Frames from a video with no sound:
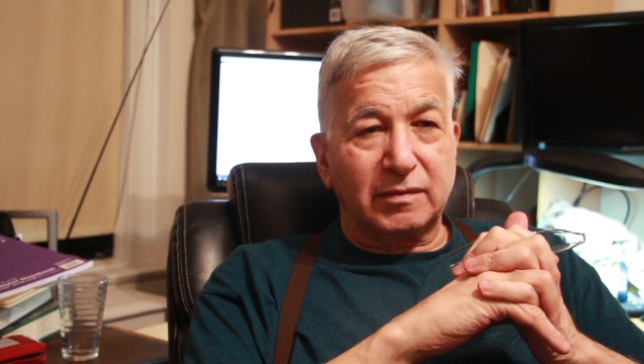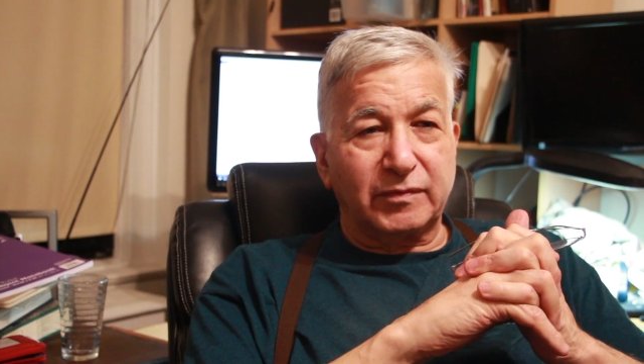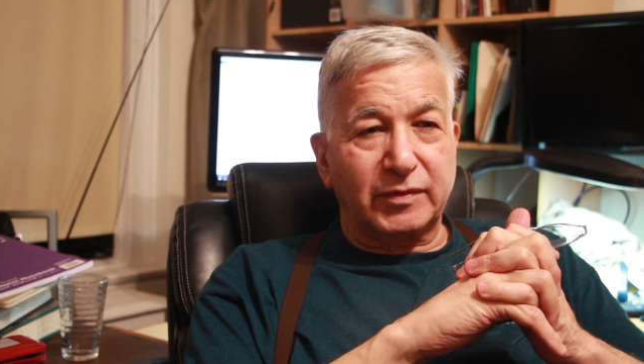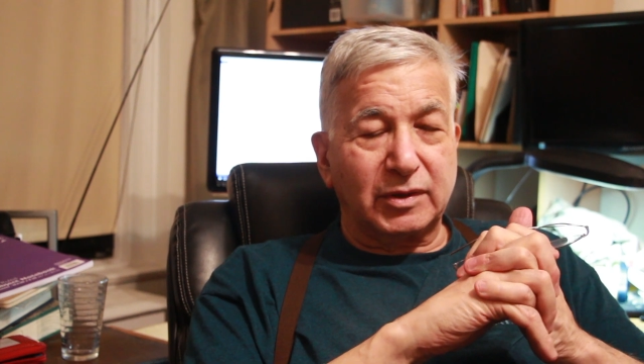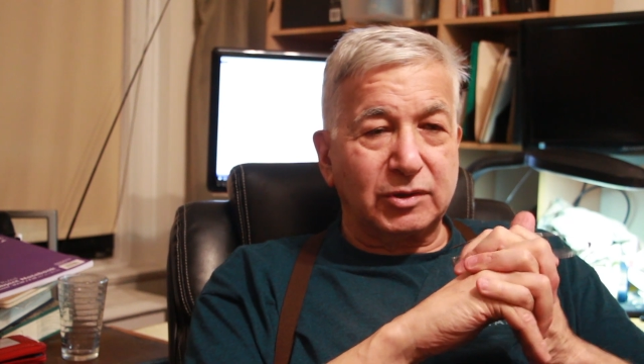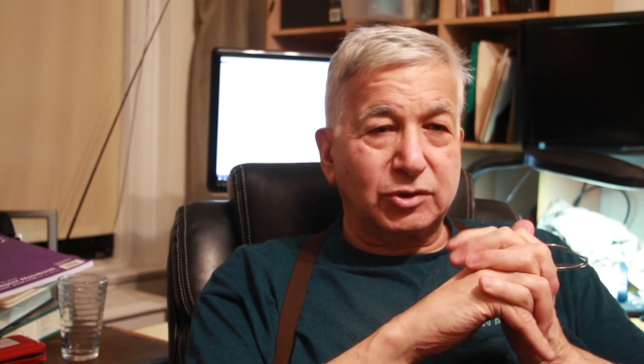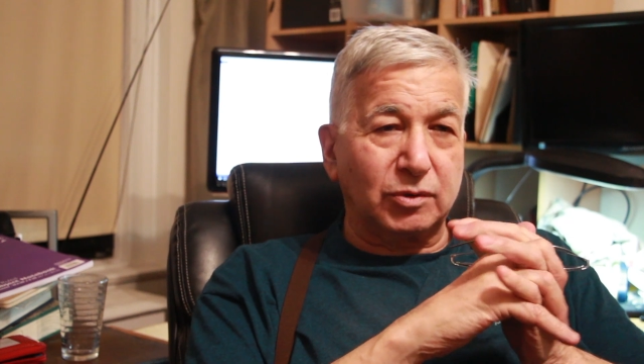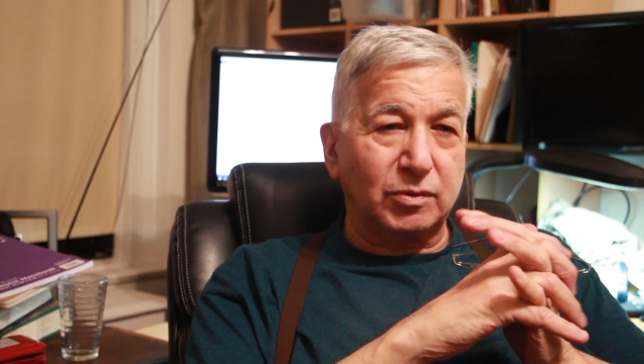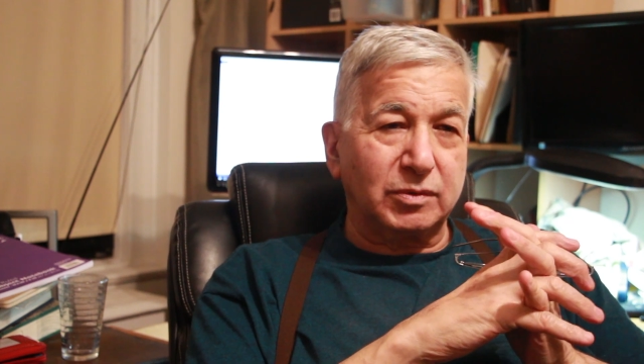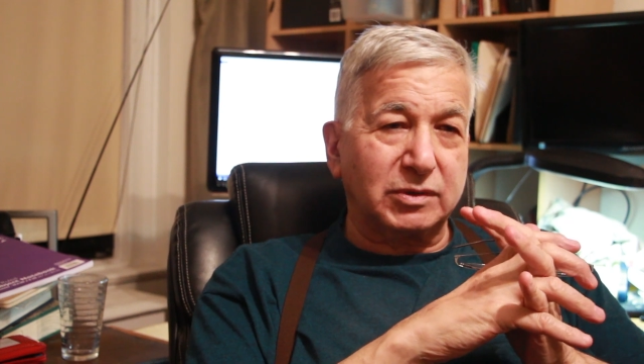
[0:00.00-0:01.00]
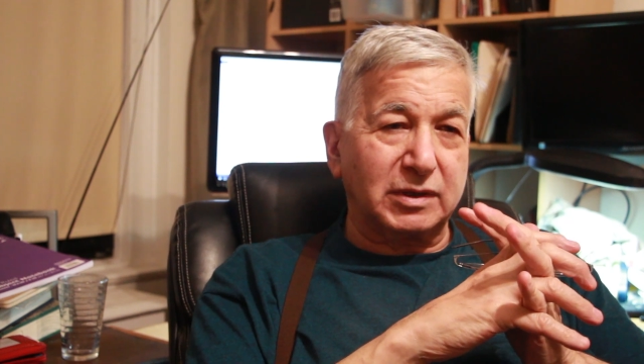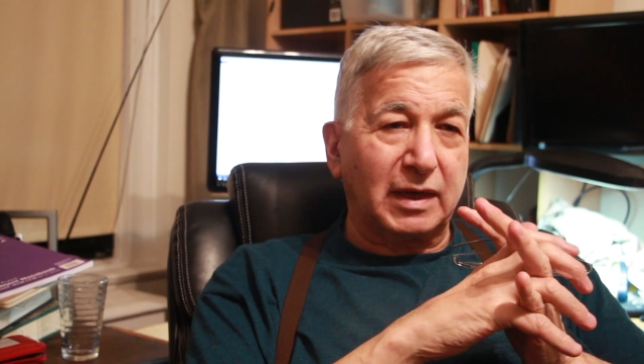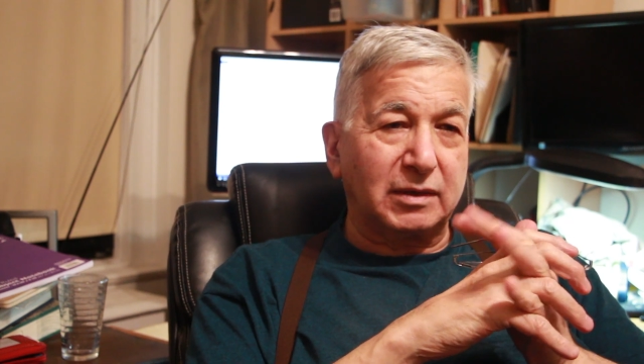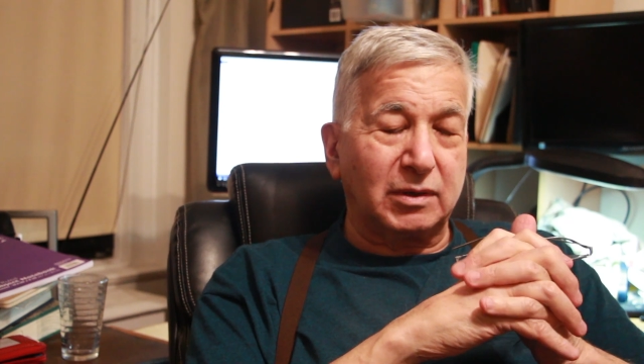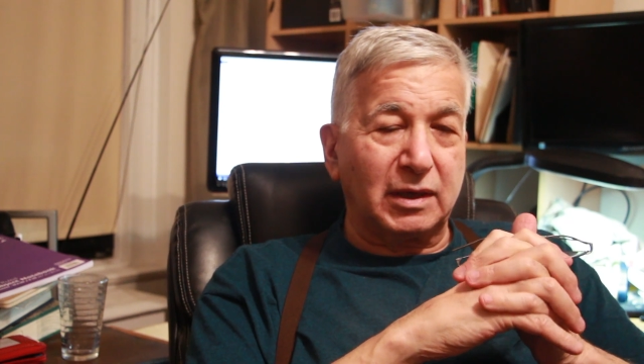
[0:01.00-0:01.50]
for the Jews
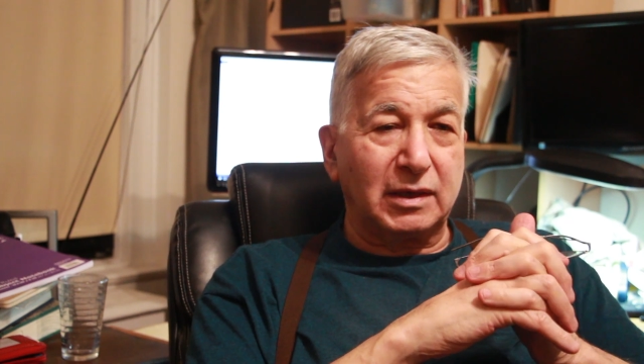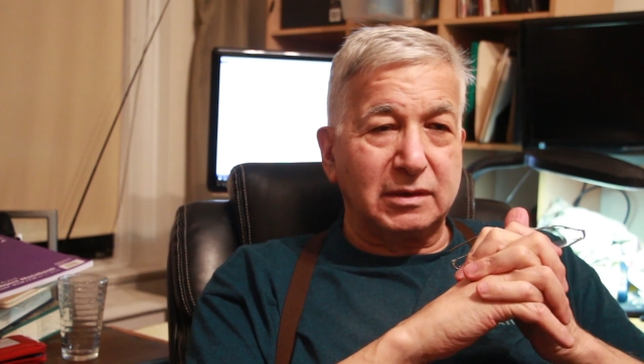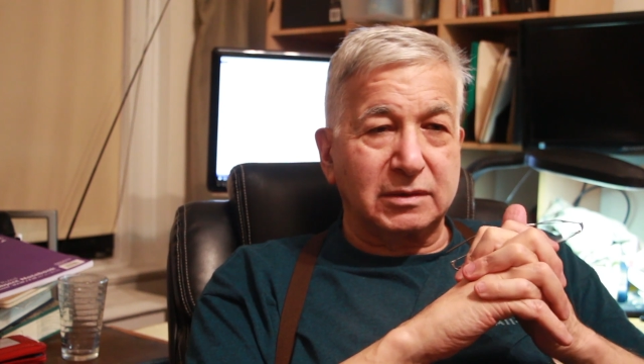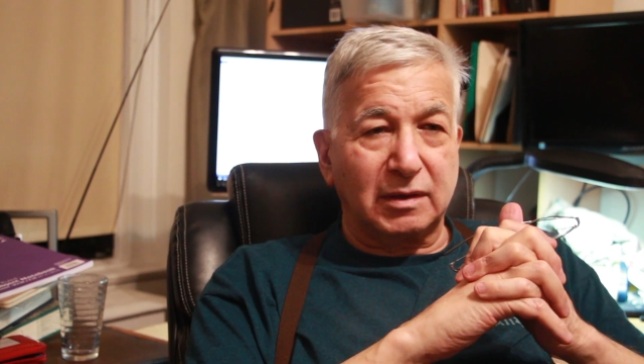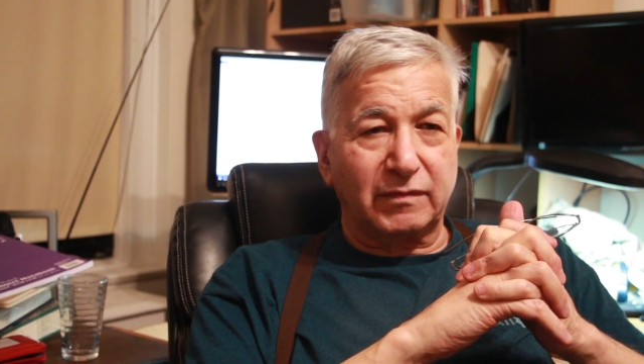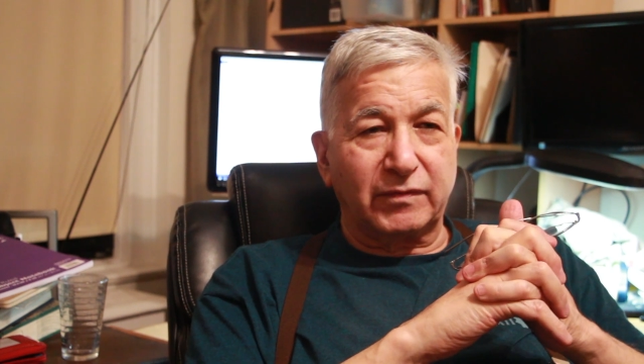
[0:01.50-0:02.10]
Saturdays and